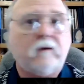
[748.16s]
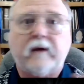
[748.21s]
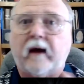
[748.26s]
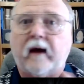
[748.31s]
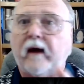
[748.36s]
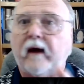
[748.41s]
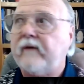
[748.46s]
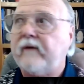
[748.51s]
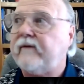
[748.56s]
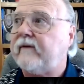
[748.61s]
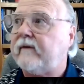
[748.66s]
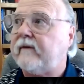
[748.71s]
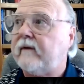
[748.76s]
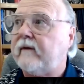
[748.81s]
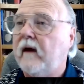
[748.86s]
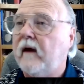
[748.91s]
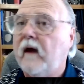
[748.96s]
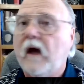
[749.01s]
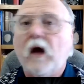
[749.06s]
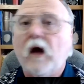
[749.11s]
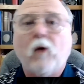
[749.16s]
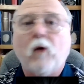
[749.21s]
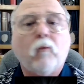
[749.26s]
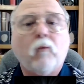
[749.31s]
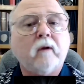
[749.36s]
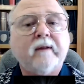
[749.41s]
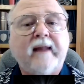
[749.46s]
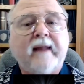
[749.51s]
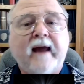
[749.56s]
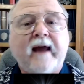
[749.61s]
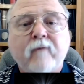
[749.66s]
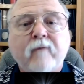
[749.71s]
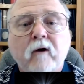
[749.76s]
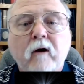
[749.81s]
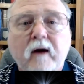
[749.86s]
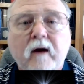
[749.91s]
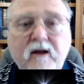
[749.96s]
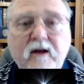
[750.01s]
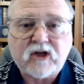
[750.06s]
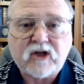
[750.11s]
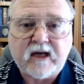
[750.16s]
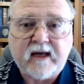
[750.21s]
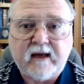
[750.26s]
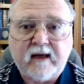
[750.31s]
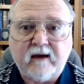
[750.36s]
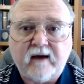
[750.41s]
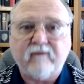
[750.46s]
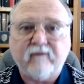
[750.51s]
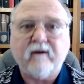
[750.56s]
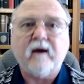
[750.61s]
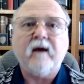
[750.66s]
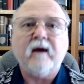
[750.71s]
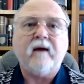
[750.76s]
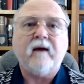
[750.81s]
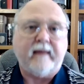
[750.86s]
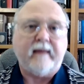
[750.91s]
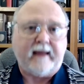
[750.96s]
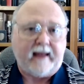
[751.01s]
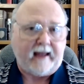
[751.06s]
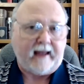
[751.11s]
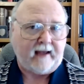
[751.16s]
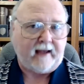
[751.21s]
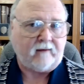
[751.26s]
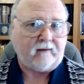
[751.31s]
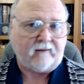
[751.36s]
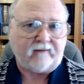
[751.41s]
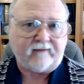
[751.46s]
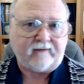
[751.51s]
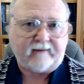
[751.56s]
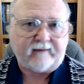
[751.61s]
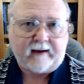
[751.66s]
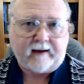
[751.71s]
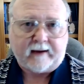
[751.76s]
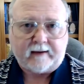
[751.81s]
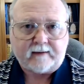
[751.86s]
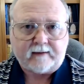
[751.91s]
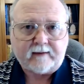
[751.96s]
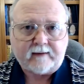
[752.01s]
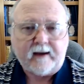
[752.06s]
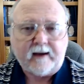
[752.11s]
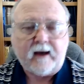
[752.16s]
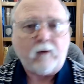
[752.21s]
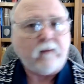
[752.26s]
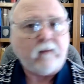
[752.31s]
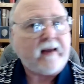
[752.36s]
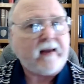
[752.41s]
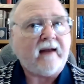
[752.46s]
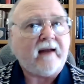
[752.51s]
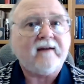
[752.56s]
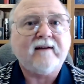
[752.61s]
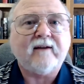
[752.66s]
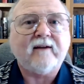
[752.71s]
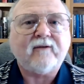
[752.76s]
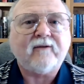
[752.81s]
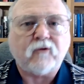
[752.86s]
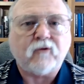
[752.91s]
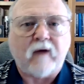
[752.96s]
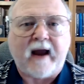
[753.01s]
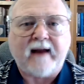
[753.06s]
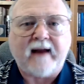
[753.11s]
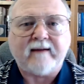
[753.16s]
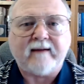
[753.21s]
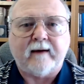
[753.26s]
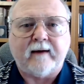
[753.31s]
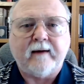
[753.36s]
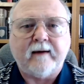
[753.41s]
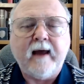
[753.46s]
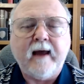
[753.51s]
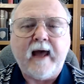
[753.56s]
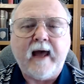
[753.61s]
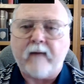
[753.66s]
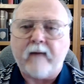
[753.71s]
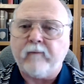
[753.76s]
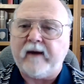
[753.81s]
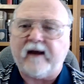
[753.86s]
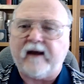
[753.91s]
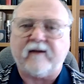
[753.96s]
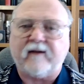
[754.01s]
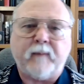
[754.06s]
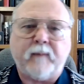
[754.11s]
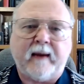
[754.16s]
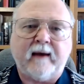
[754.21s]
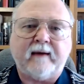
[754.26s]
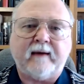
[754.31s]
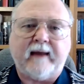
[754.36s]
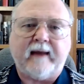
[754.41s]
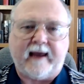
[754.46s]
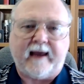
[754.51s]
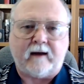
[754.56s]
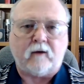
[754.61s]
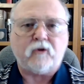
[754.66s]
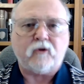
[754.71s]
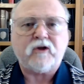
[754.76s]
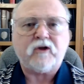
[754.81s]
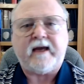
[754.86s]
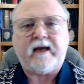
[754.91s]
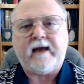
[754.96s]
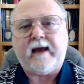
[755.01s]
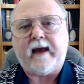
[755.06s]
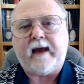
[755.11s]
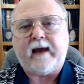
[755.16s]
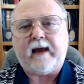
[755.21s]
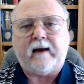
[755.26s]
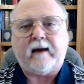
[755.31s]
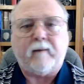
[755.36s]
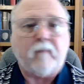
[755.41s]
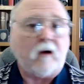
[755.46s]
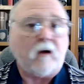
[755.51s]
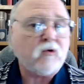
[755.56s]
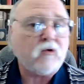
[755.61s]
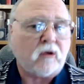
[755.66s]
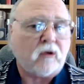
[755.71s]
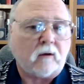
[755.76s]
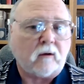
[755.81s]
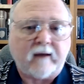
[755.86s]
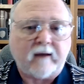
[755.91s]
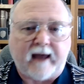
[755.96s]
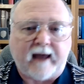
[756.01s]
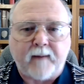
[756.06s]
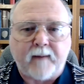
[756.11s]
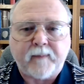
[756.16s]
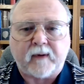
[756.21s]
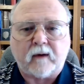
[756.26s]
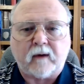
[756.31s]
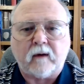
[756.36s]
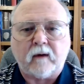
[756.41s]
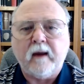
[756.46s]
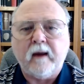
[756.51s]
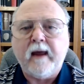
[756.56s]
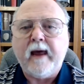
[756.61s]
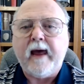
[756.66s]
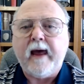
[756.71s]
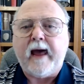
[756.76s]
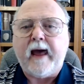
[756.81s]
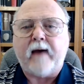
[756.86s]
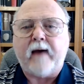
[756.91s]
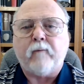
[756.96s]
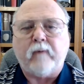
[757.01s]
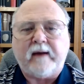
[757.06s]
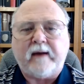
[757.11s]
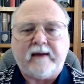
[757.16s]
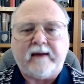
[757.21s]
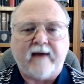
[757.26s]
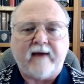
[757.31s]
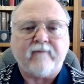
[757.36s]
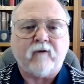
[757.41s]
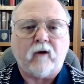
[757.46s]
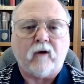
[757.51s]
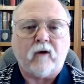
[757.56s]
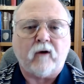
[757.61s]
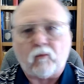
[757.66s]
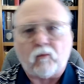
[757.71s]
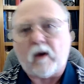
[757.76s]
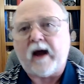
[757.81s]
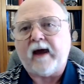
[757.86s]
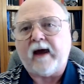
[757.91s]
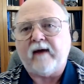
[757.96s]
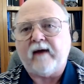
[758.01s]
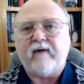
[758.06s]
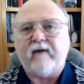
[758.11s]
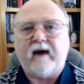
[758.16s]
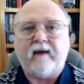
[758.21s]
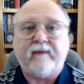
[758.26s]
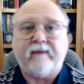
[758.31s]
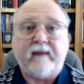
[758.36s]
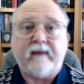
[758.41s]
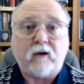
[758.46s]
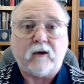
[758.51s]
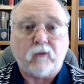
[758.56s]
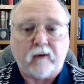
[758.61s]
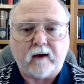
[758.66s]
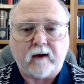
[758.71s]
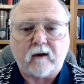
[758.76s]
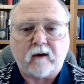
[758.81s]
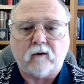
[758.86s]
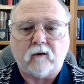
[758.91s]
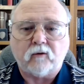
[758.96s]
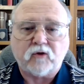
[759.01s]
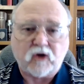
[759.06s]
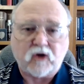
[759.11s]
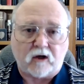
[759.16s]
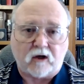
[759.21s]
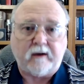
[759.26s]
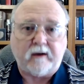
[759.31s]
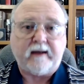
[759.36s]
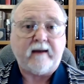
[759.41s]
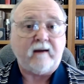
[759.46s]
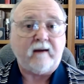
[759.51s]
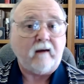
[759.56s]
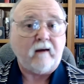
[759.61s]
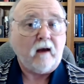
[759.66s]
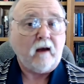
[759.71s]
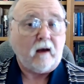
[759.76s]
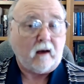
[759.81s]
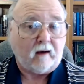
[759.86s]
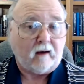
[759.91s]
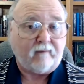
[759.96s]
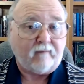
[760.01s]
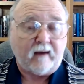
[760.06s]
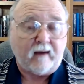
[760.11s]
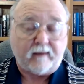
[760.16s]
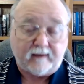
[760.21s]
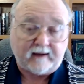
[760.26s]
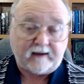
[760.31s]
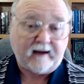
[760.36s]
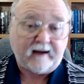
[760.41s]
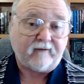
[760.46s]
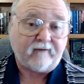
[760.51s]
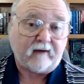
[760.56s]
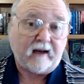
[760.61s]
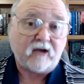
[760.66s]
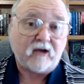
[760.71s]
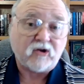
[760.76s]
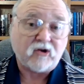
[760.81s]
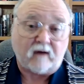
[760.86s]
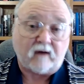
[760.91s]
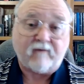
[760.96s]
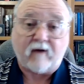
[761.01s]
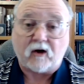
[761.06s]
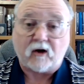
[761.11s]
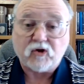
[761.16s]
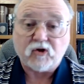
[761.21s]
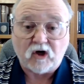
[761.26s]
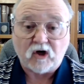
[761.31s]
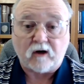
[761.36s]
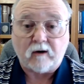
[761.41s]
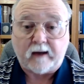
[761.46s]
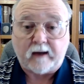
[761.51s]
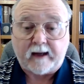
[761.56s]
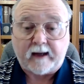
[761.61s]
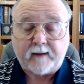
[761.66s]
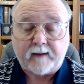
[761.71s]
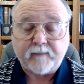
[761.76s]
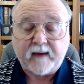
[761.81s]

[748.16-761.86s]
us, we'll never achieve the end state. We get distracted and we expend energy and emotional capital, and we never arrive at the critical journey of the destination of our journey.